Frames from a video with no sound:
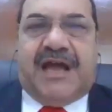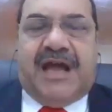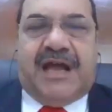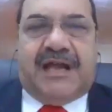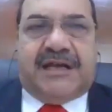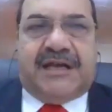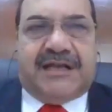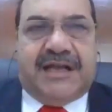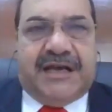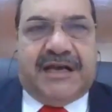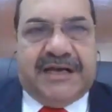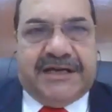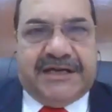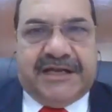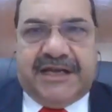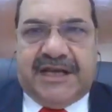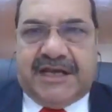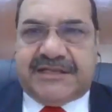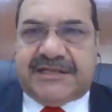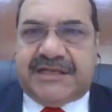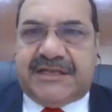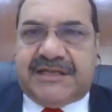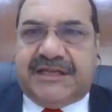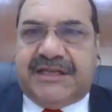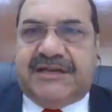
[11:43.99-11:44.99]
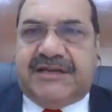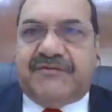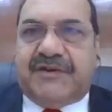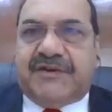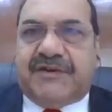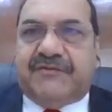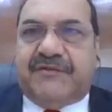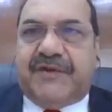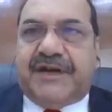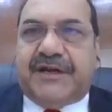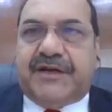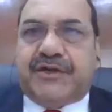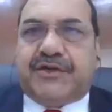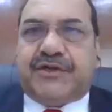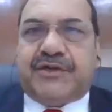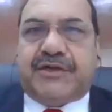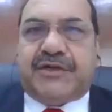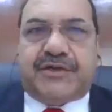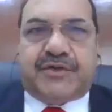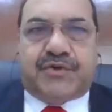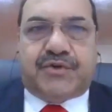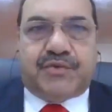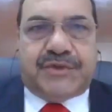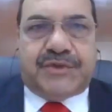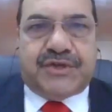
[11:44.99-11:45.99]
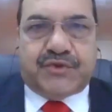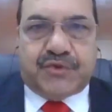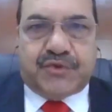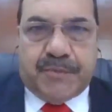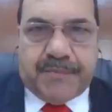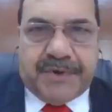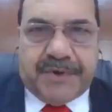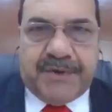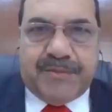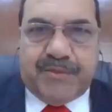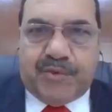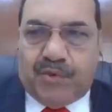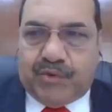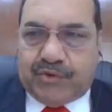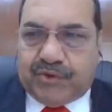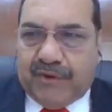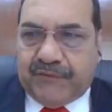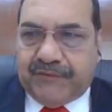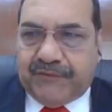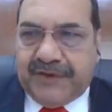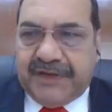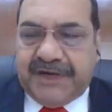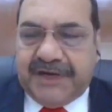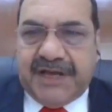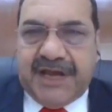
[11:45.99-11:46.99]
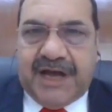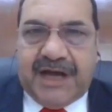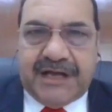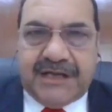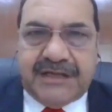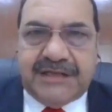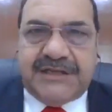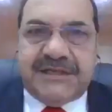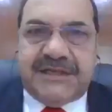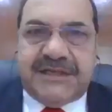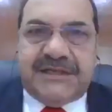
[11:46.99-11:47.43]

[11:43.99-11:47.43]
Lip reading: and the litigation even went to the Supreme Court of India,